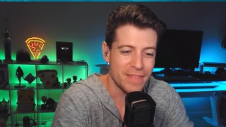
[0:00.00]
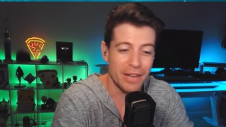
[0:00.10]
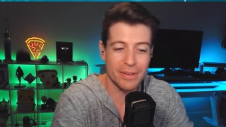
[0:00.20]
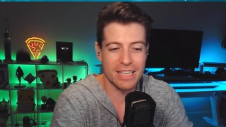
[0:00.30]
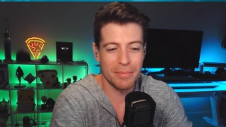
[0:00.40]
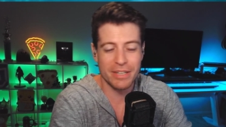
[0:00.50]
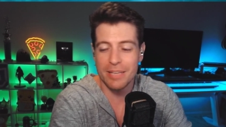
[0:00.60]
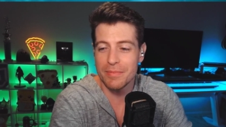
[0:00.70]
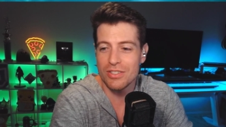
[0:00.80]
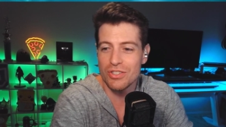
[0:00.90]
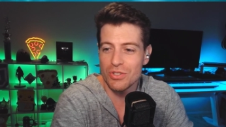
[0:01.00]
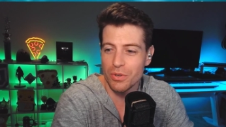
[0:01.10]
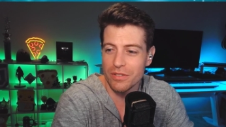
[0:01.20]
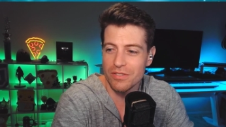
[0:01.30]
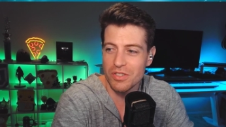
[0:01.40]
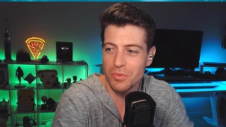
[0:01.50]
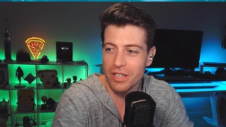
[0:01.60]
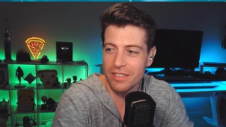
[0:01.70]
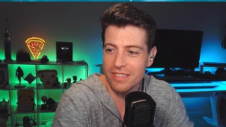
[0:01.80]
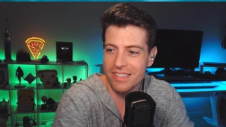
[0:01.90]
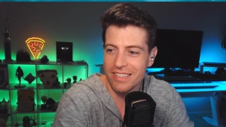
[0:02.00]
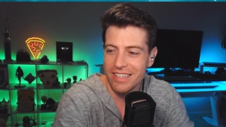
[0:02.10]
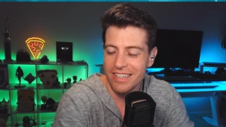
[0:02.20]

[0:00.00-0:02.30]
Anyways, I'm going to keep this short and sweet.